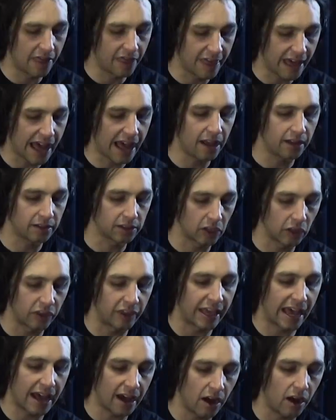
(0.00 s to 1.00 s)

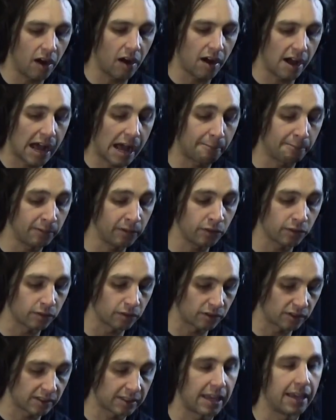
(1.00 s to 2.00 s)
That all
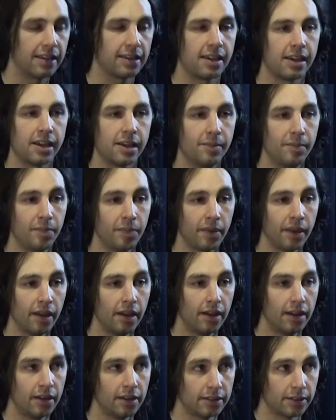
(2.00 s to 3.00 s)
happened through skate camp.
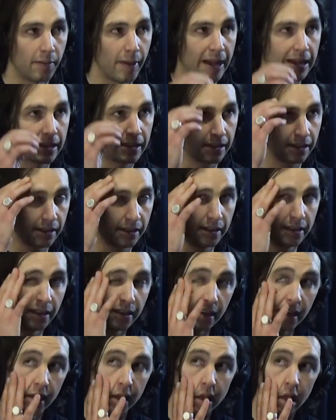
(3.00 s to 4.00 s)
So back
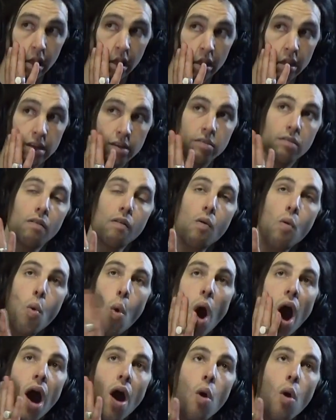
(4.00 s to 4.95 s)
in